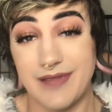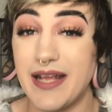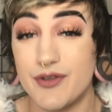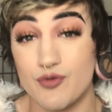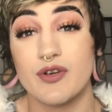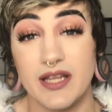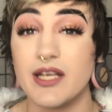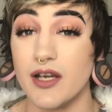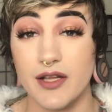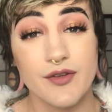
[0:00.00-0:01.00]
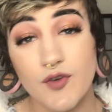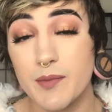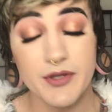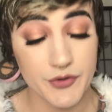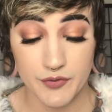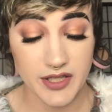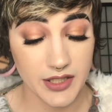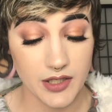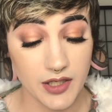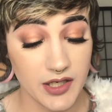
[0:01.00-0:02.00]
it's really good. The formula is really
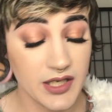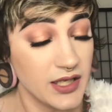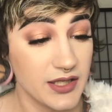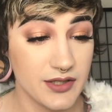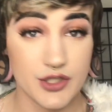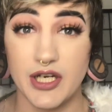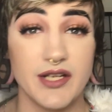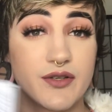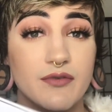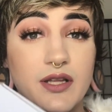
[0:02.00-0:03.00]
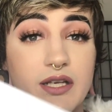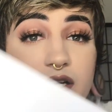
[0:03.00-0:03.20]
good. The shades are really